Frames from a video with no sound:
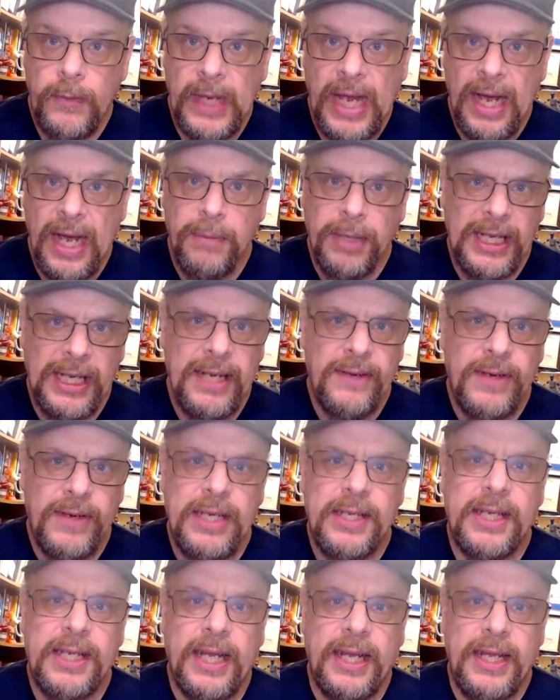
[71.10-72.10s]
I believe
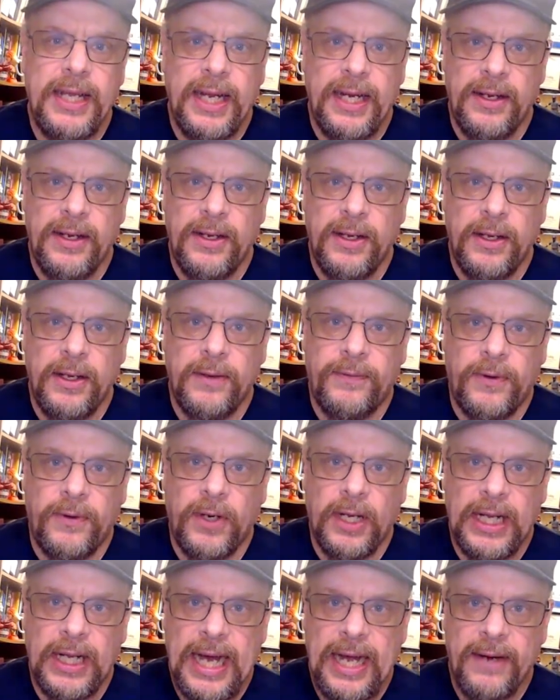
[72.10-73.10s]
he said that for
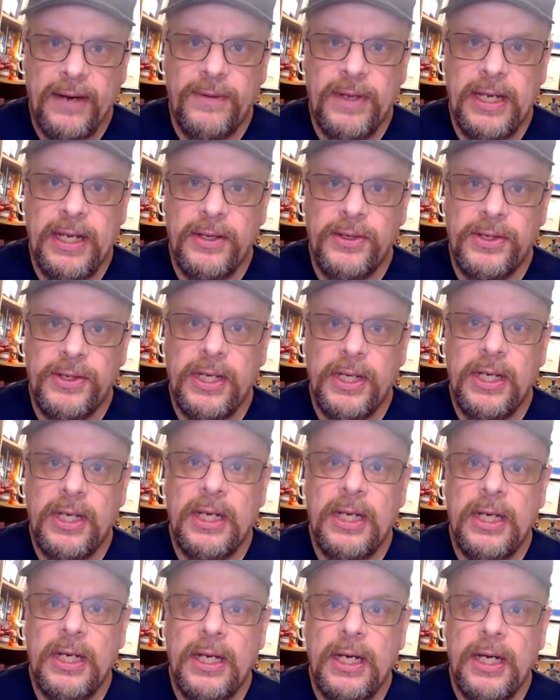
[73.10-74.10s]
a lot of his
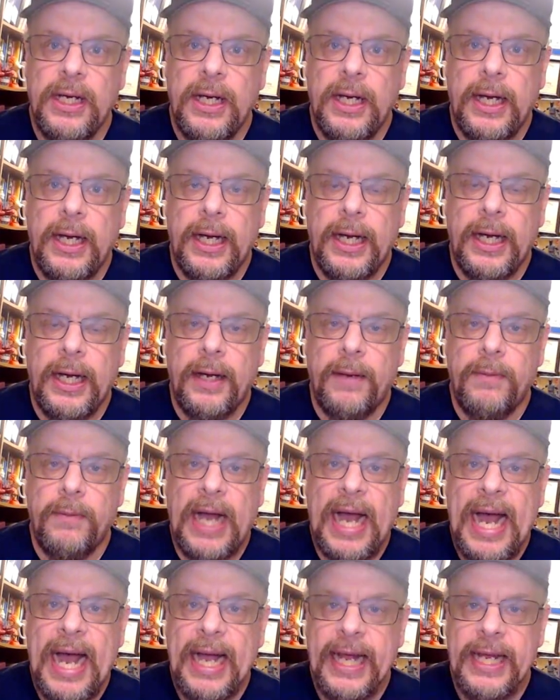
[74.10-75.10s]

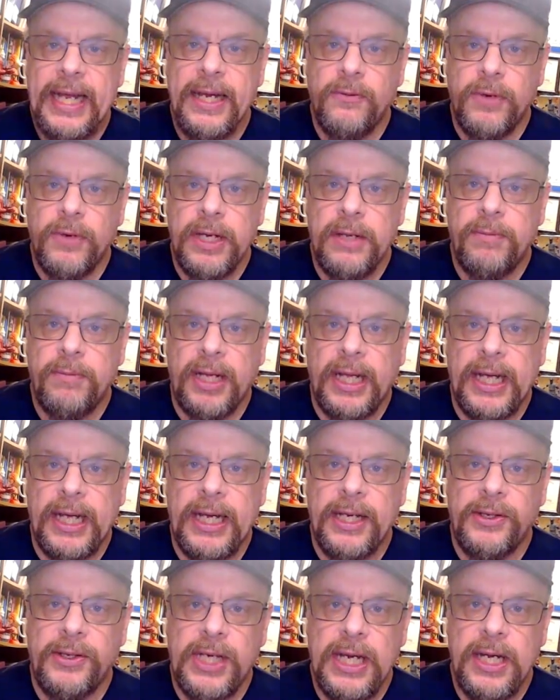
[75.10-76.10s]
hockey
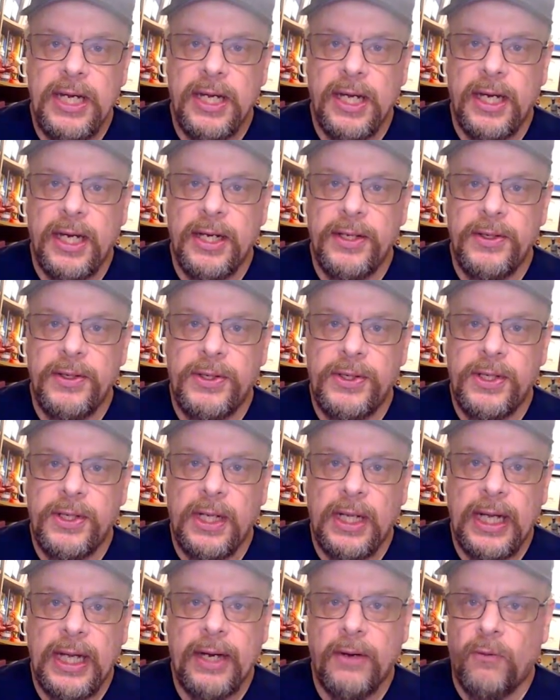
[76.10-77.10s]
replays, he does
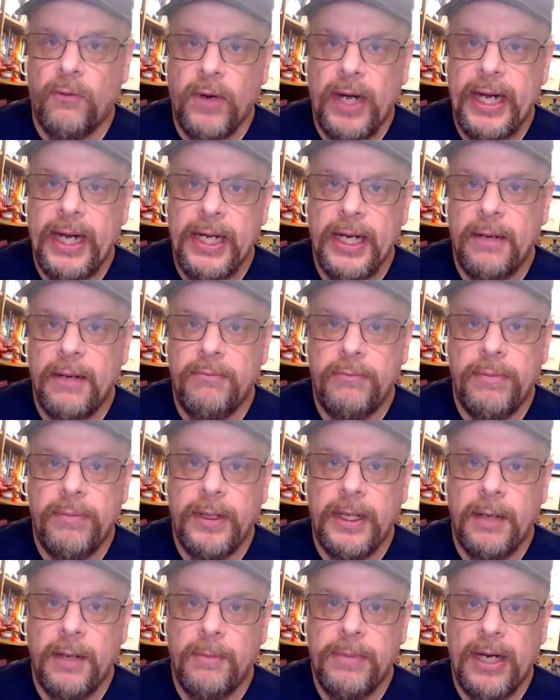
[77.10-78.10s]
like a write-up
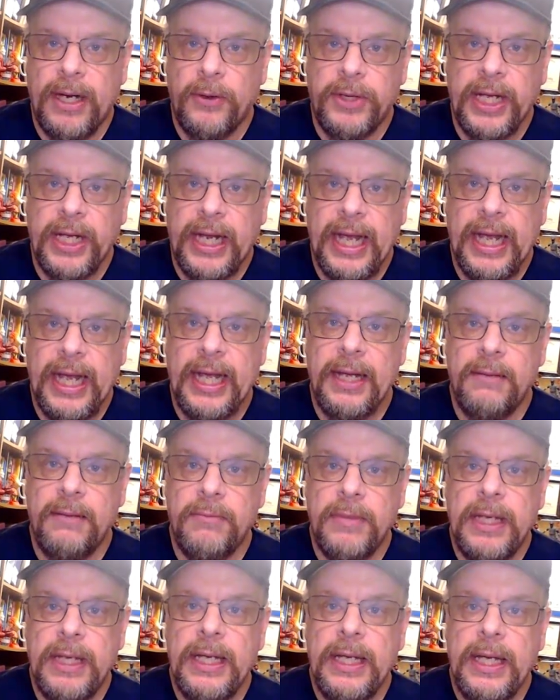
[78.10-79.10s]
about the
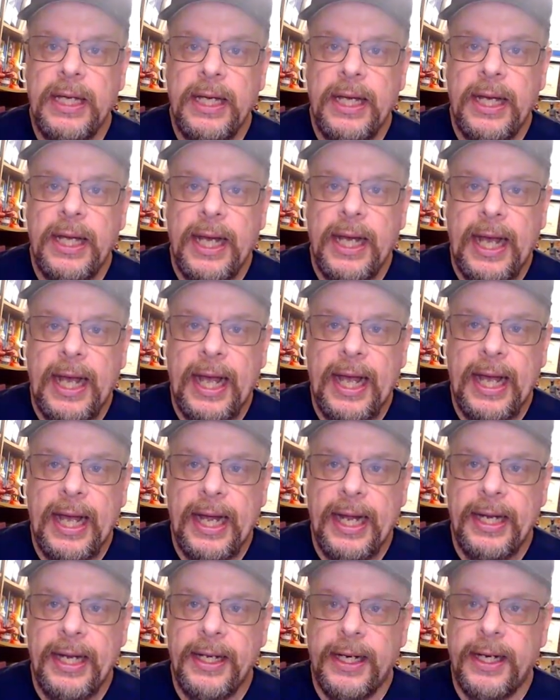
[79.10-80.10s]
game
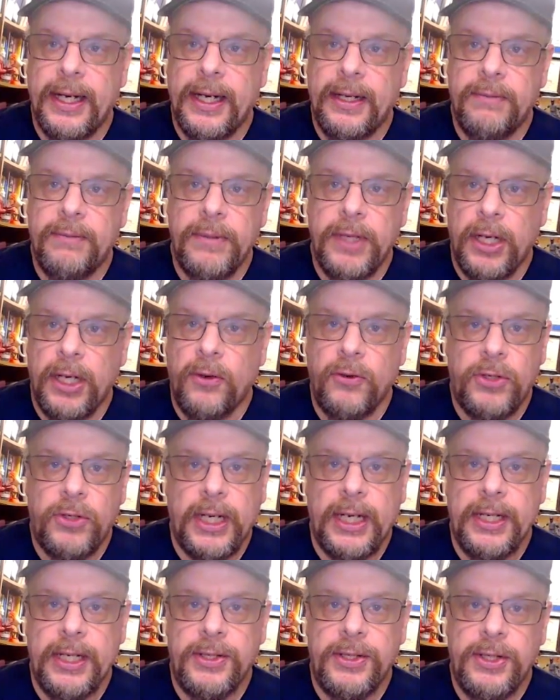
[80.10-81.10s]
and, you know,
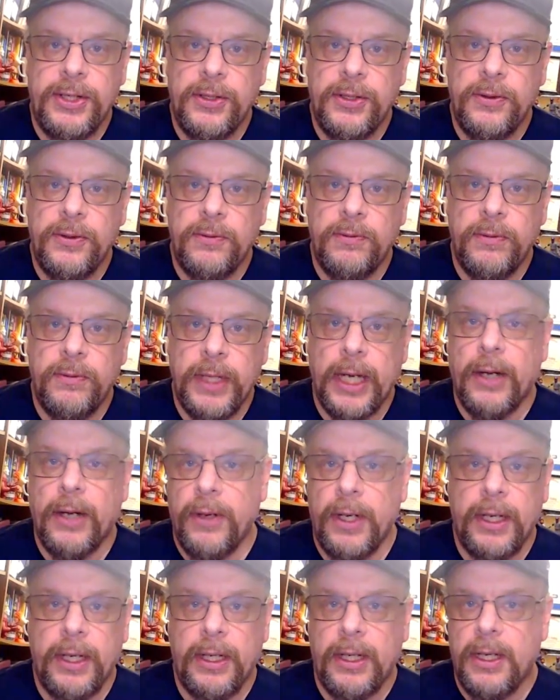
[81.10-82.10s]
tries to, you
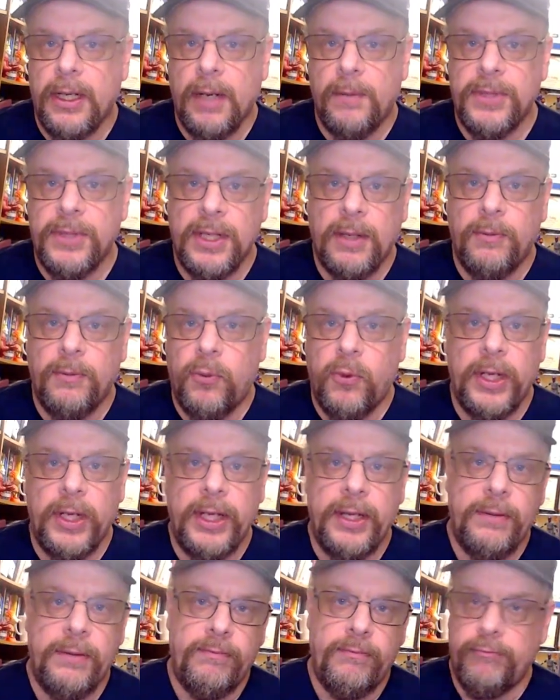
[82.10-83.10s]
know, and comes up
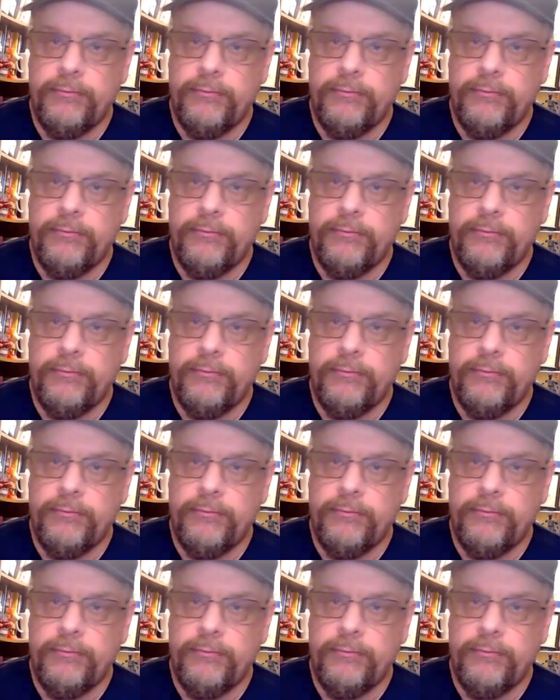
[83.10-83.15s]
with